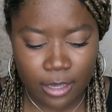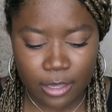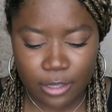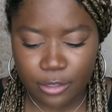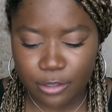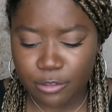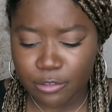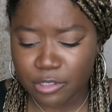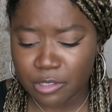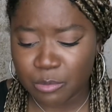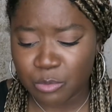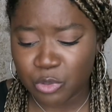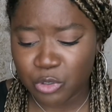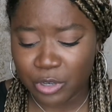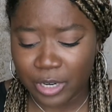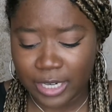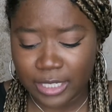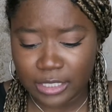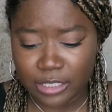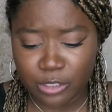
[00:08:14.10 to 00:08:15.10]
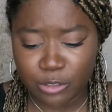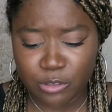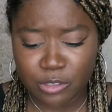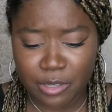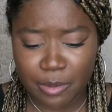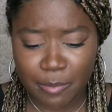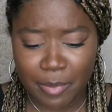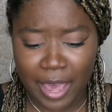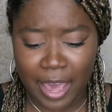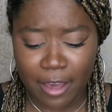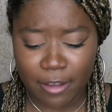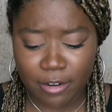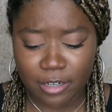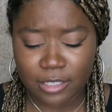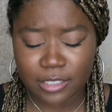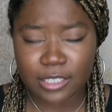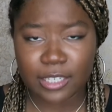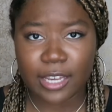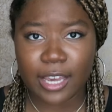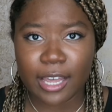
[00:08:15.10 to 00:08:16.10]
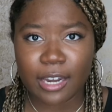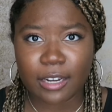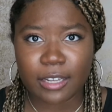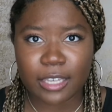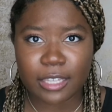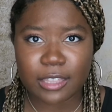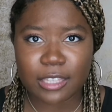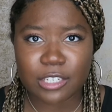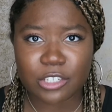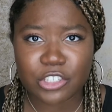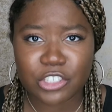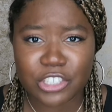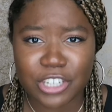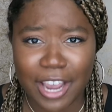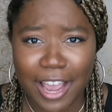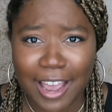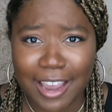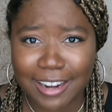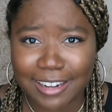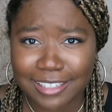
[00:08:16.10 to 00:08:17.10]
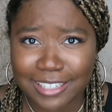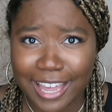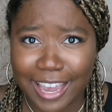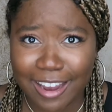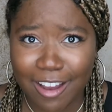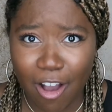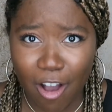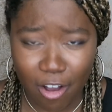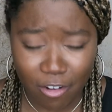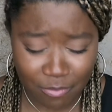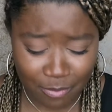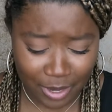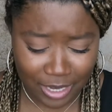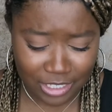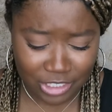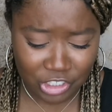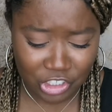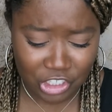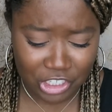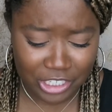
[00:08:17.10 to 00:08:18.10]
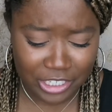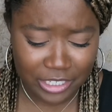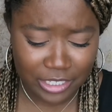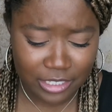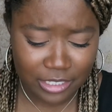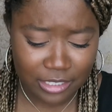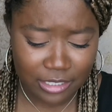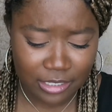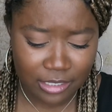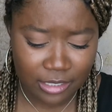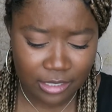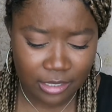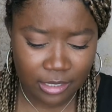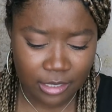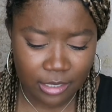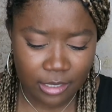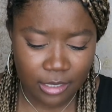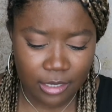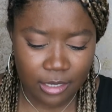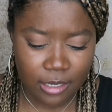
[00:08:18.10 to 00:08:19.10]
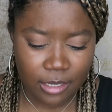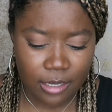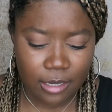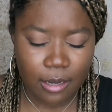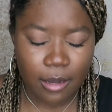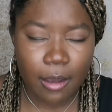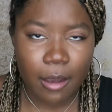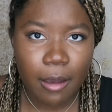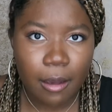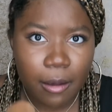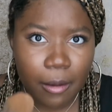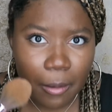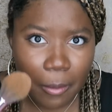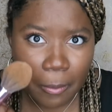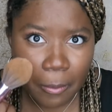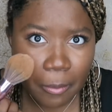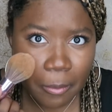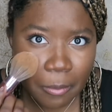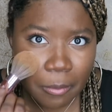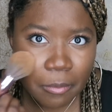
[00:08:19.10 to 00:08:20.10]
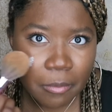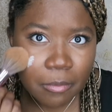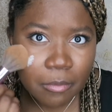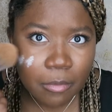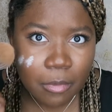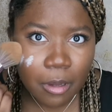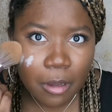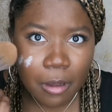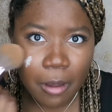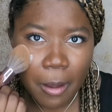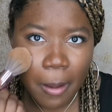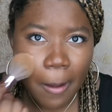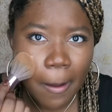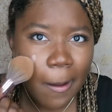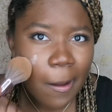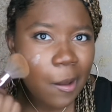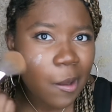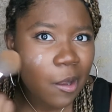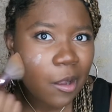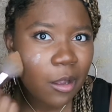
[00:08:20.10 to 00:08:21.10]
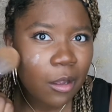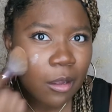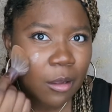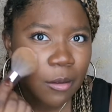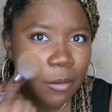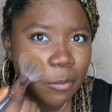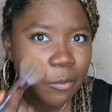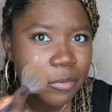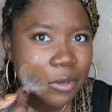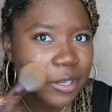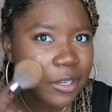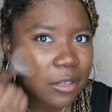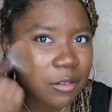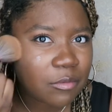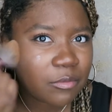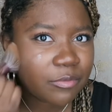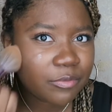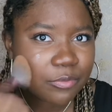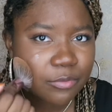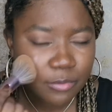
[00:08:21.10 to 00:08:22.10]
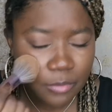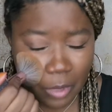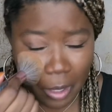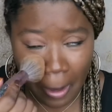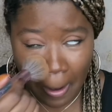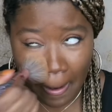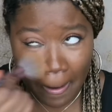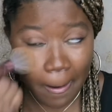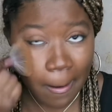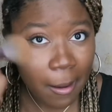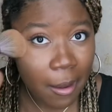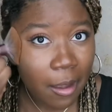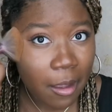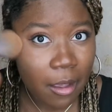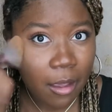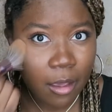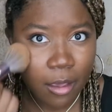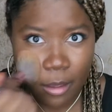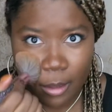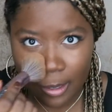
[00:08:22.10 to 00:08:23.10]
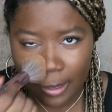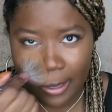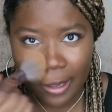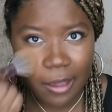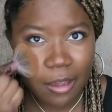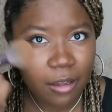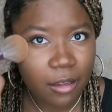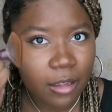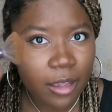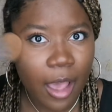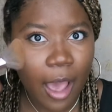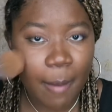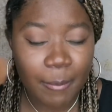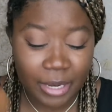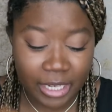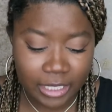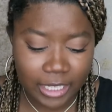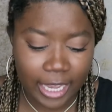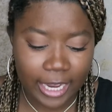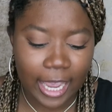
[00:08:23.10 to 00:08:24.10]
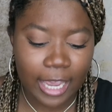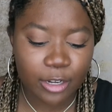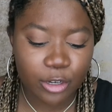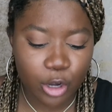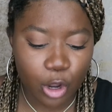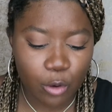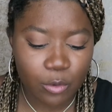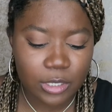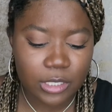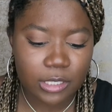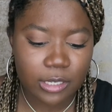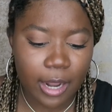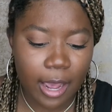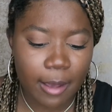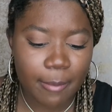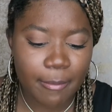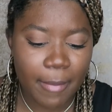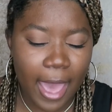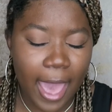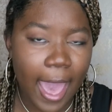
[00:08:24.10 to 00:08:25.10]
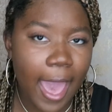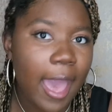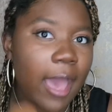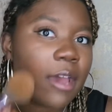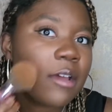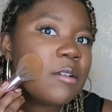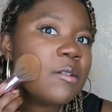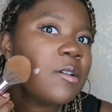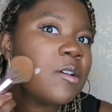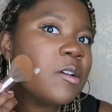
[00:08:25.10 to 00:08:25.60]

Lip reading: use some translucent powder to kind of get the shine like off my cheeks. But yeah, I mean, like I know it's not matte.